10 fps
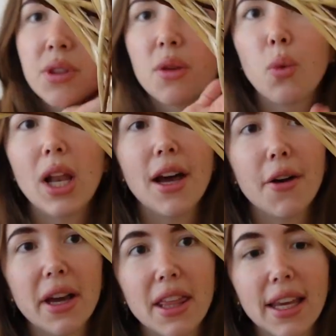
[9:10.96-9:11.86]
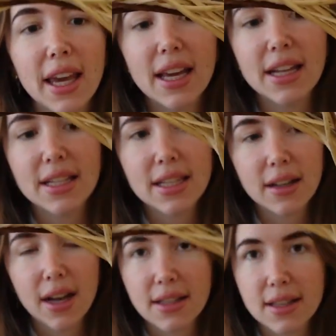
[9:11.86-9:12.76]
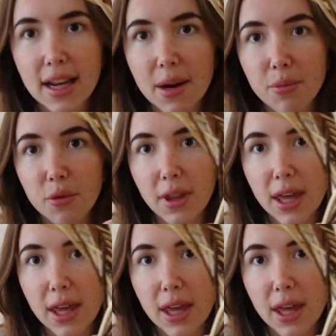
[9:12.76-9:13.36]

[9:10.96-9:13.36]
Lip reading: willow, I think it is. As I said, I bought